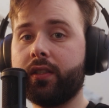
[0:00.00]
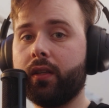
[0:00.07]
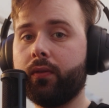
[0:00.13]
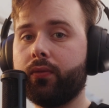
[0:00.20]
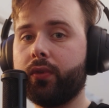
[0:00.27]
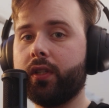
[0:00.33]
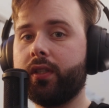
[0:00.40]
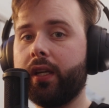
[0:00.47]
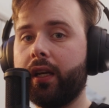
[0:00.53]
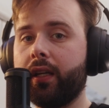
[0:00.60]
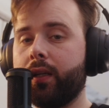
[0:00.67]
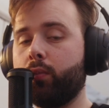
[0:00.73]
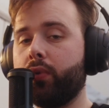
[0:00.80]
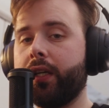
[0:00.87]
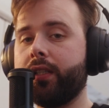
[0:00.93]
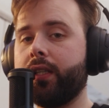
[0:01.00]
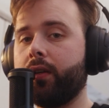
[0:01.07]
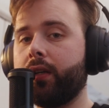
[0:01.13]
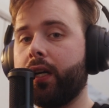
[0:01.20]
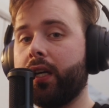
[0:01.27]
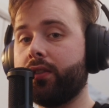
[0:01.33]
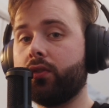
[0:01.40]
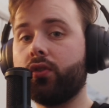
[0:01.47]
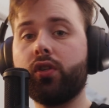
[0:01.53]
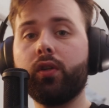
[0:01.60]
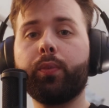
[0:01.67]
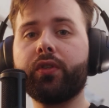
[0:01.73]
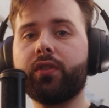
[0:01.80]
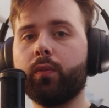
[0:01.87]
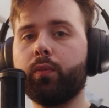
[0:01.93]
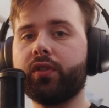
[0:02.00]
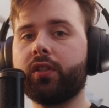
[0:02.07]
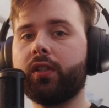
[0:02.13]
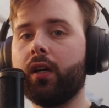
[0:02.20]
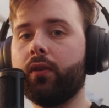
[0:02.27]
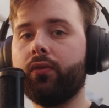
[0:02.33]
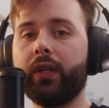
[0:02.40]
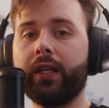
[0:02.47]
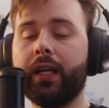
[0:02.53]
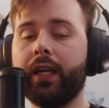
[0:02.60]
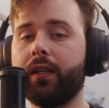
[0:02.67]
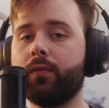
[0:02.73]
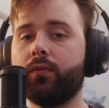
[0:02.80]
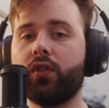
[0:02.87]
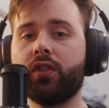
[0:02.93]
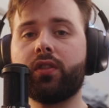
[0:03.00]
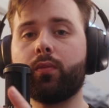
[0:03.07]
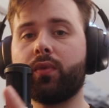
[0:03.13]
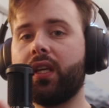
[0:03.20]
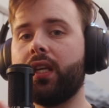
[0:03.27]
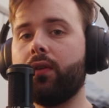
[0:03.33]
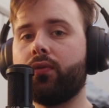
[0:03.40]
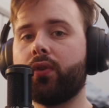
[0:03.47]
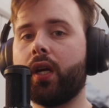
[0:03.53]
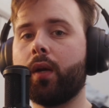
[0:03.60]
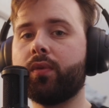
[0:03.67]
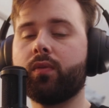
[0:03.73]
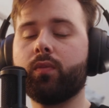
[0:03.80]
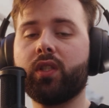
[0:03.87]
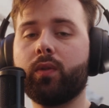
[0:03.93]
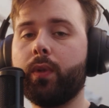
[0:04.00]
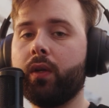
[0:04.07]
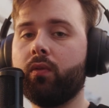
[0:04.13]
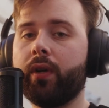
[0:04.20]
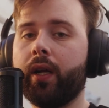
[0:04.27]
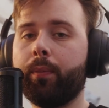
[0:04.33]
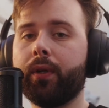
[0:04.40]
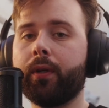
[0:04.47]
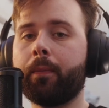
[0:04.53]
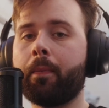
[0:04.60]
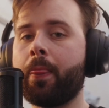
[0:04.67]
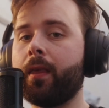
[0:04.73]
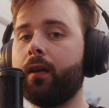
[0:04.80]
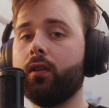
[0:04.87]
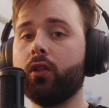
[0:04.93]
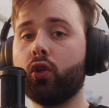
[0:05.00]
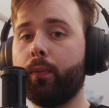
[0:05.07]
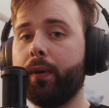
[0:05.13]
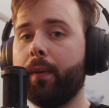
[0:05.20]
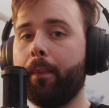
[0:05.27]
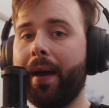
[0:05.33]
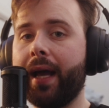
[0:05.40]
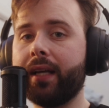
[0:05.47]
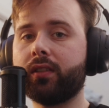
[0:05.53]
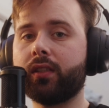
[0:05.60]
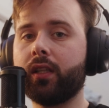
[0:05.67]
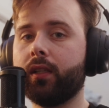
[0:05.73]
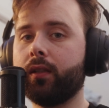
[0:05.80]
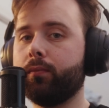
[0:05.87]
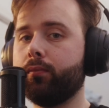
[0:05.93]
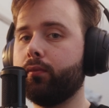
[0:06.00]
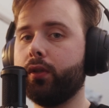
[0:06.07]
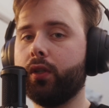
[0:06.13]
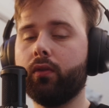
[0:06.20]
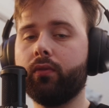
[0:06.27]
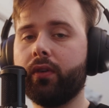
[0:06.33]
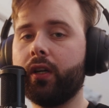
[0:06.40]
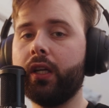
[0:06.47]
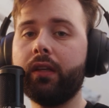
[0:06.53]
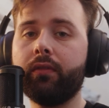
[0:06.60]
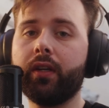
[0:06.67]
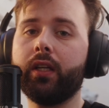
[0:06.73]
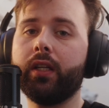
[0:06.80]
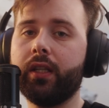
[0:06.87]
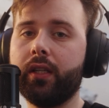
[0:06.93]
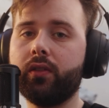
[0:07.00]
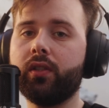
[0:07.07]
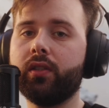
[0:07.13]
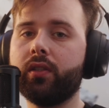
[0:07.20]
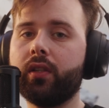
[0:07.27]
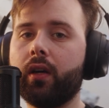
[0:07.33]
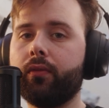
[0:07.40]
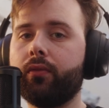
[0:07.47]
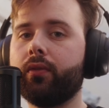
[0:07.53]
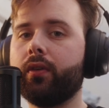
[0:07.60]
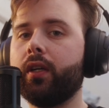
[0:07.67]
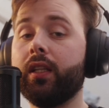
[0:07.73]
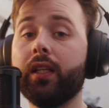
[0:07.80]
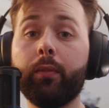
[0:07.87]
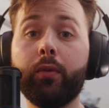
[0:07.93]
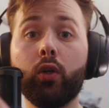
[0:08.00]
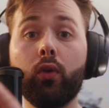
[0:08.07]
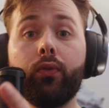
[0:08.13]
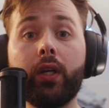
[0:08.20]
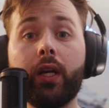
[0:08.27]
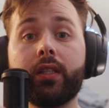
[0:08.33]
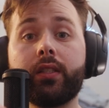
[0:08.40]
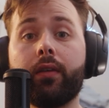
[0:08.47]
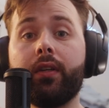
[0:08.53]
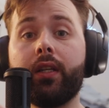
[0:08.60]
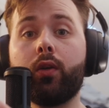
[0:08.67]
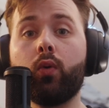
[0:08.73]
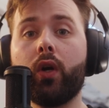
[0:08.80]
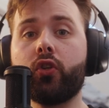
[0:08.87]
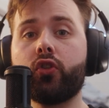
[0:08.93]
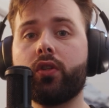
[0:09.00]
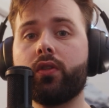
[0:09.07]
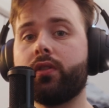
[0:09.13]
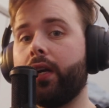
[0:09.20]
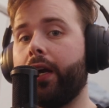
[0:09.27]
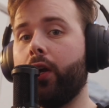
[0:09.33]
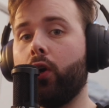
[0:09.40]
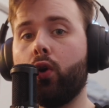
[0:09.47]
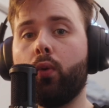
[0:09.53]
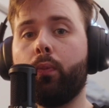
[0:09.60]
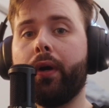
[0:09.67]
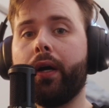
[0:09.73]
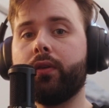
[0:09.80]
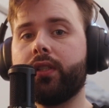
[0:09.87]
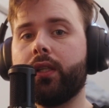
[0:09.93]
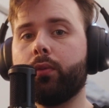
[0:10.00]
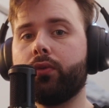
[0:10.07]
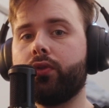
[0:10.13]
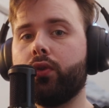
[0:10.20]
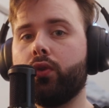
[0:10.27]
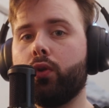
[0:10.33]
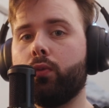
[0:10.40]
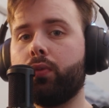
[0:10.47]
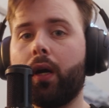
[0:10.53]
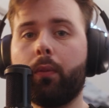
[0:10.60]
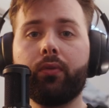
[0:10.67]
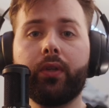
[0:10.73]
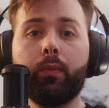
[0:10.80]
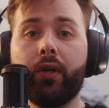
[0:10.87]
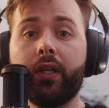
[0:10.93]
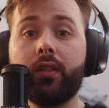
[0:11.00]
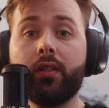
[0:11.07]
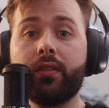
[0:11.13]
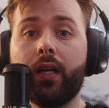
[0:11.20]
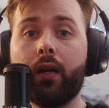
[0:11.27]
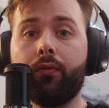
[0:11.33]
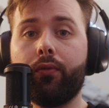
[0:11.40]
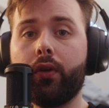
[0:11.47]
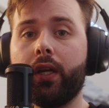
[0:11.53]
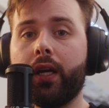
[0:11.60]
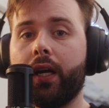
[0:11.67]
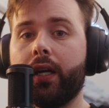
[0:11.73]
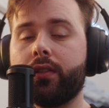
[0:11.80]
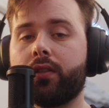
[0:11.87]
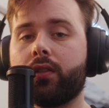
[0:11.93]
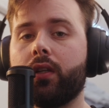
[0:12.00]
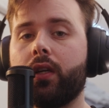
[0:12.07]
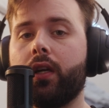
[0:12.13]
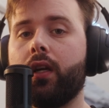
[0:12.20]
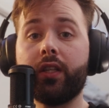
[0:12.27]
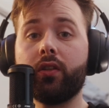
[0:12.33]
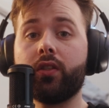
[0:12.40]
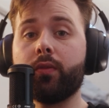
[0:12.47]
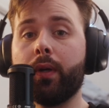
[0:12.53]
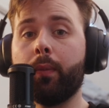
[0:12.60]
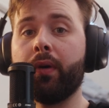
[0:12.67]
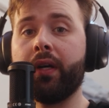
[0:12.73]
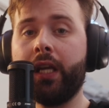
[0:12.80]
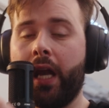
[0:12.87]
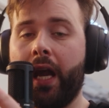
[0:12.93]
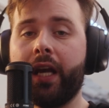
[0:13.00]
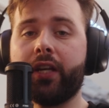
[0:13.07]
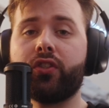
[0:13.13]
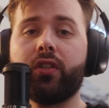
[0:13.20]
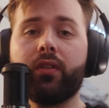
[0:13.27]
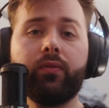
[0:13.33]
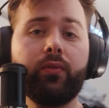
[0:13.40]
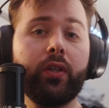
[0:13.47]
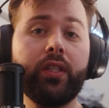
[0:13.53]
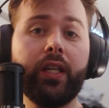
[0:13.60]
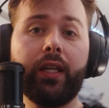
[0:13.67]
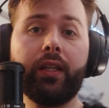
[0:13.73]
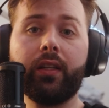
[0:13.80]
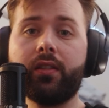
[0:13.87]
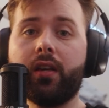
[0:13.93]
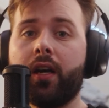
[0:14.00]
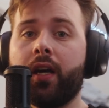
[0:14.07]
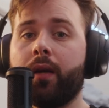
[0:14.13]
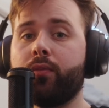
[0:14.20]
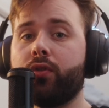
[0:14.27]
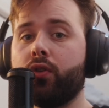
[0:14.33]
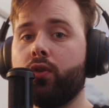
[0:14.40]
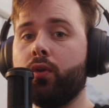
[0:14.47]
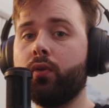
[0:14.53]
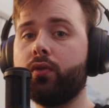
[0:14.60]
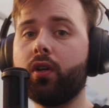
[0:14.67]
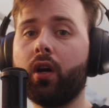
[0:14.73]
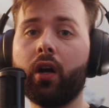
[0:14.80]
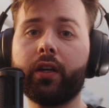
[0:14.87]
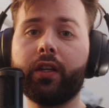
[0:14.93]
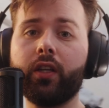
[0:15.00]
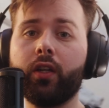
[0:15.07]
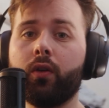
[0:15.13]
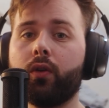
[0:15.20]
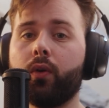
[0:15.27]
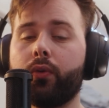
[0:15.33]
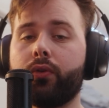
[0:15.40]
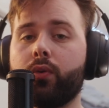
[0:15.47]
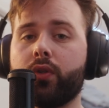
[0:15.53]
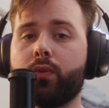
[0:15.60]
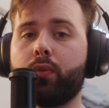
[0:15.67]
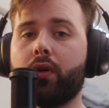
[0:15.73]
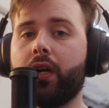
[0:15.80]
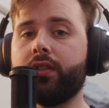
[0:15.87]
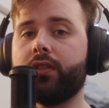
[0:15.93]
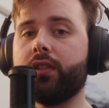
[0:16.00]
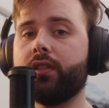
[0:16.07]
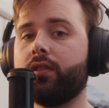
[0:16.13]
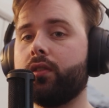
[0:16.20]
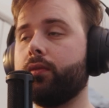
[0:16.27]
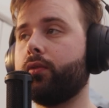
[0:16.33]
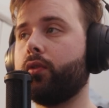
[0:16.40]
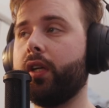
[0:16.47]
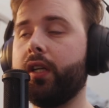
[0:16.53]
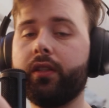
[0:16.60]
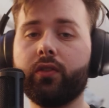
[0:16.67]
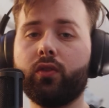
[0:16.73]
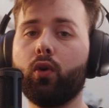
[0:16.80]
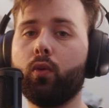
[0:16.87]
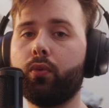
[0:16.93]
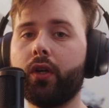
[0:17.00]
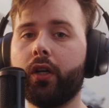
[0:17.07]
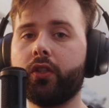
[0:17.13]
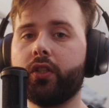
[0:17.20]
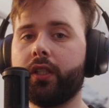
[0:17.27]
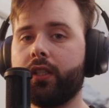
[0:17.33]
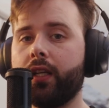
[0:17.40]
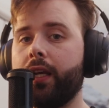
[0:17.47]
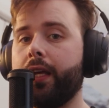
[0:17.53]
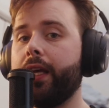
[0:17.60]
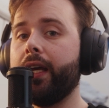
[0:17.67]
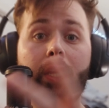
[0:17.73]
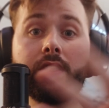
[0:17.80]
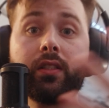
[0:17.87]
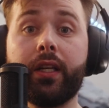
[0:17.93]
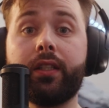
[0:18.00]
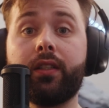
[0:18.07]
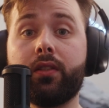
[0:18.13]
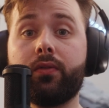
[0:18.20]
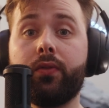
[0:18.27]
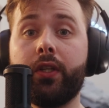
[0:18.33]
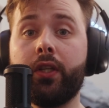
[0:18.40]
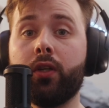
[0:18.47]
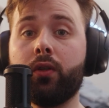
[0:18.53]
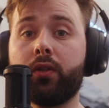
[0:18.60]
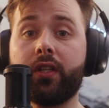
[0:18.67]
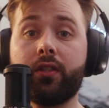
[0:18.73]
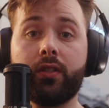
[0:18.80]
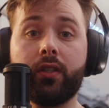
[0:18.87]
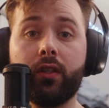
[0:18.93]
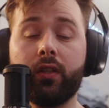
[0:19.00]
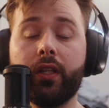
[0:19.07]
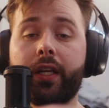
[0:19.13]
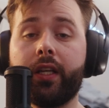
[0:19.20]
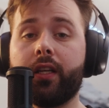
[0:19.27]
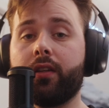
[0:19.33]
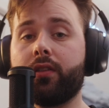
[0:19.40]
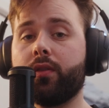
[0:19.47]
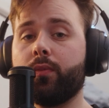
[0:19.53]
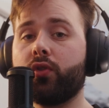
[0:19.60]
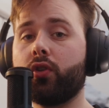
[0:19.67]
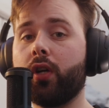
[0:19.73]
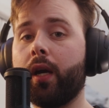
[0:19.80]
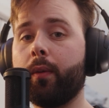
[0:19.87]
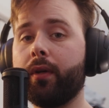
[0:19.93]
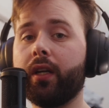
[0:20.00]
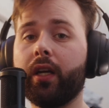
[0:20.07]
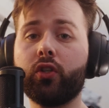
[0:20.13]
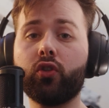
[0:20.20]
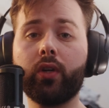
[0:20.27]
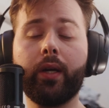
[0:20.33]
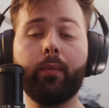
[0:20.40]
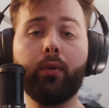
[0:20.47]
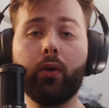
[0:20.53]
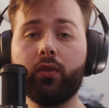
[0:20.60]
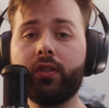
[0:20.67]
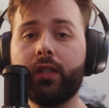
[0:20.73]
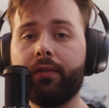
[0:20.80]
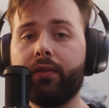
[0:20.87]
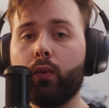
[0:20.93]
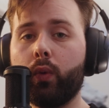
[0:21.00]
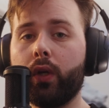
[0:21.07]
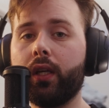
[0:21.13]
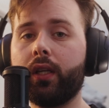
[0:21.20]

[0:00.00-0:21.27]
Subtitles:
that's it for this editing breakdown, guys. Super simple stuff. Again, just some keyframes, some speed ramping, a little bit of masking, you know, very easy stuff. Let me know if you guys have any questions. I hope I was able to properly break this down for you guys. Thank you to my buddy Ashton for taking the time to talk, you know, go through his process of creating this whole project. If you guys like this video, consider liking and subscribing. I try and post every